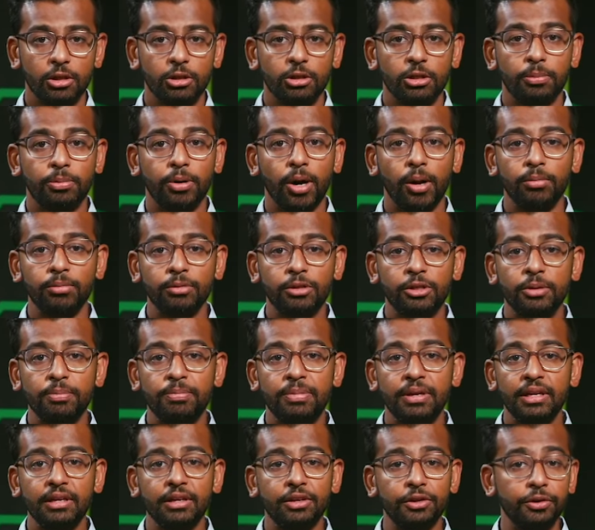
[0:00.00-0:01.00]
The problem could
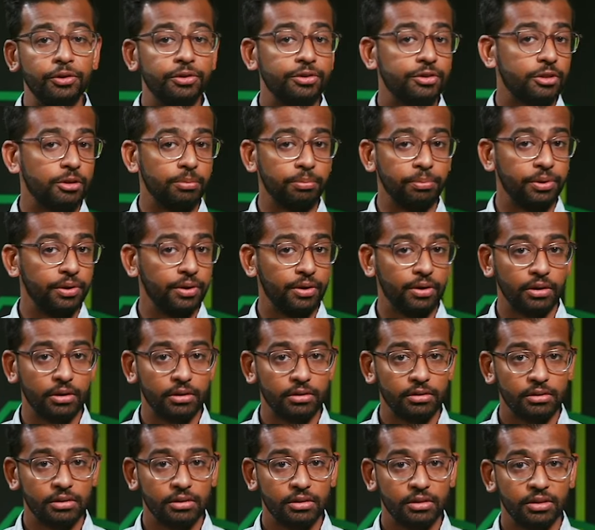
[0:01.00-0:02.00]
be in a user's
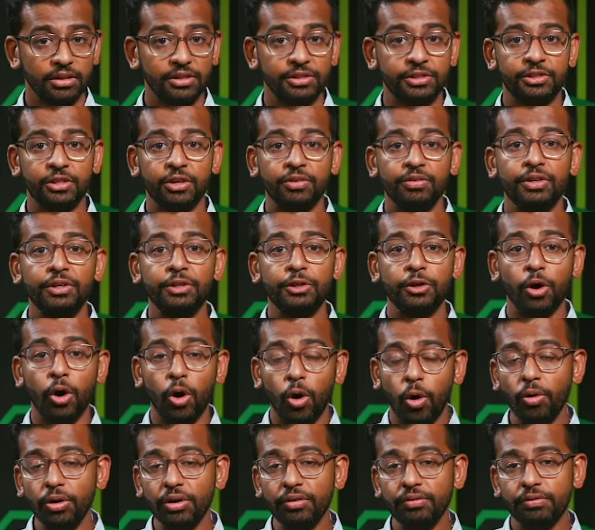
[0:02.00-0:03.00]
computer, a server in your
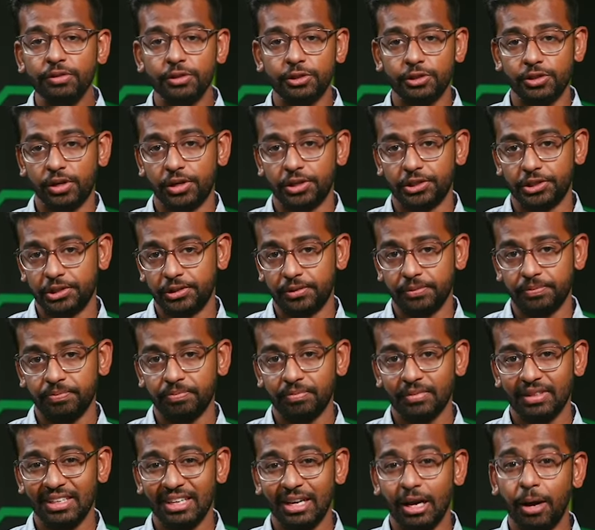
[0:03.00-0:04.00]
own infrastructure,
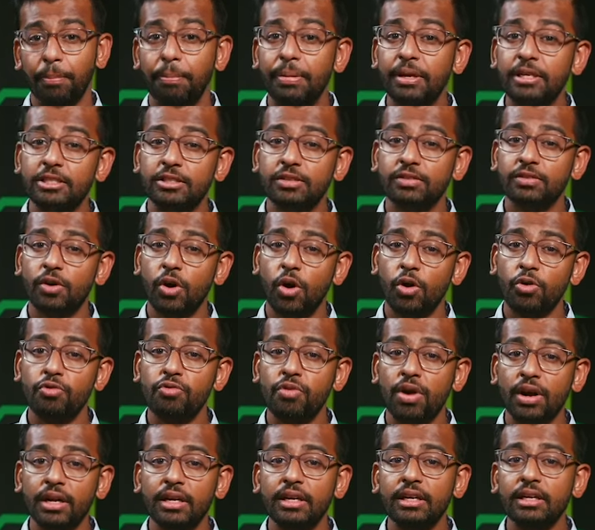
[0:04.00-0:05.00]
a piece of code
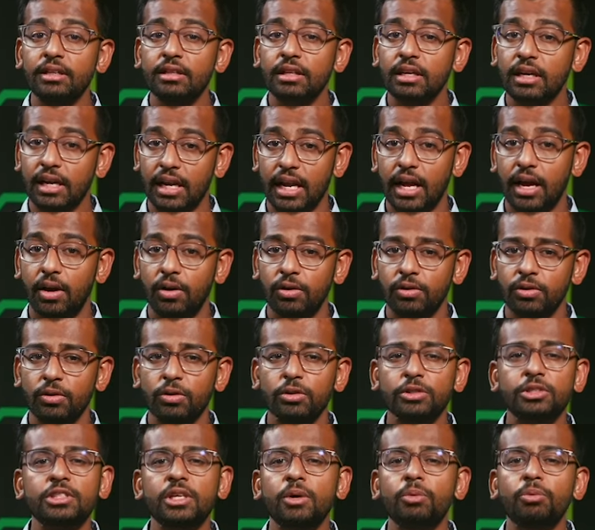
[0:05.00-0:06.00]
running in the cloud,
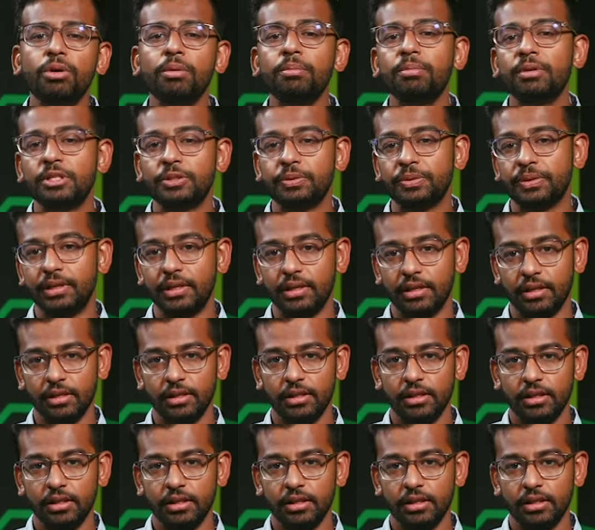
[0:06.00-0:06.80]
or somewhere in between.